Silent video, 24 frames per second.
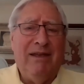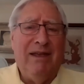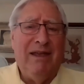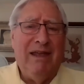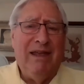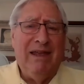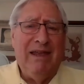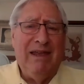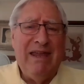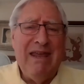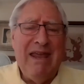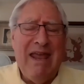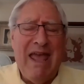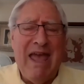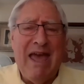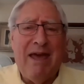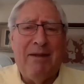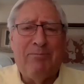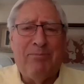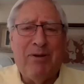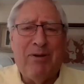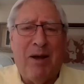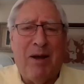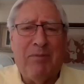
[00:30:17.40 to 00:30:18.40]
He
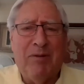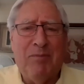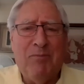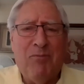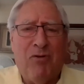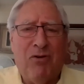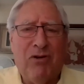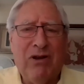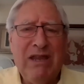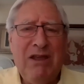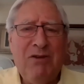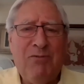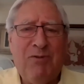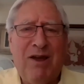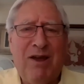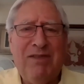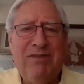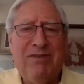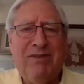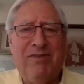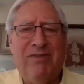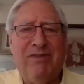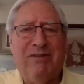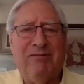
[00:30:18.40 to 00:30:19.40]
had probably more leeway
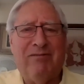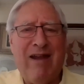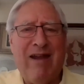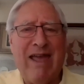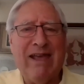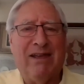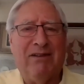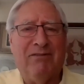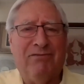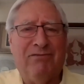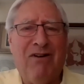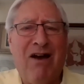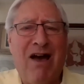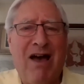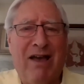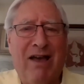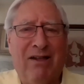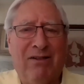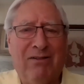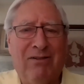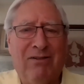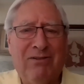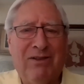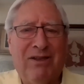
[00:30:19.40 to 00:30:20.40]
than the rank and
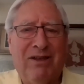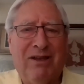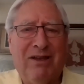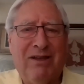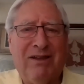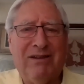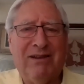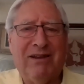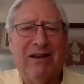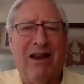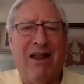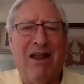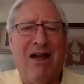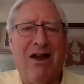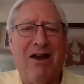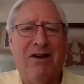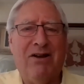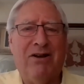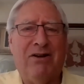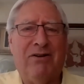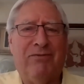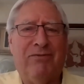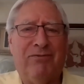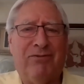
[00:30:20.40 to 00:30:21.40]
file, a little
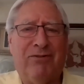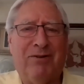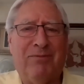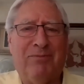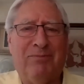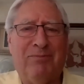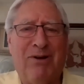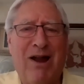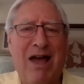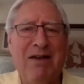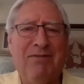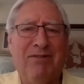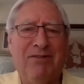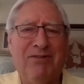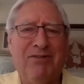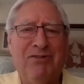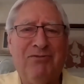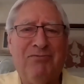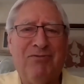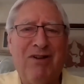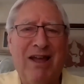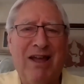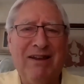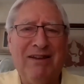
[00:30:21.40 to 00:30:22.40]
harder for a private to
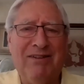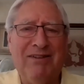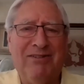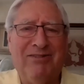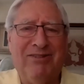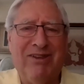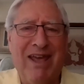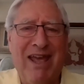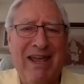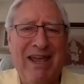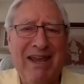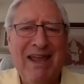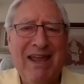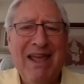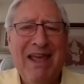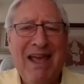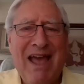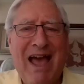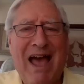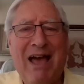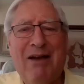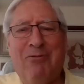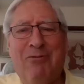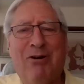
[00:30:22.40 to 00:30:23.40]
write and say,
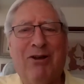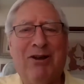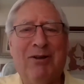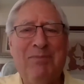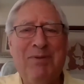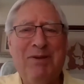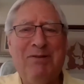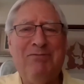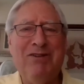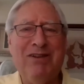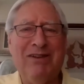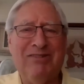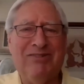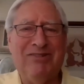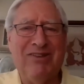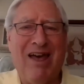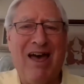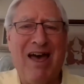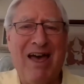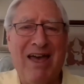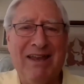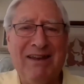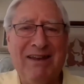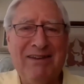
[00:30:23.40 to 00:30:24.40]
I want to be
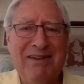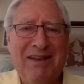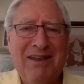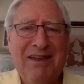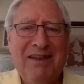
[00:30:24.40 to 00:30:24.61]
reassigned.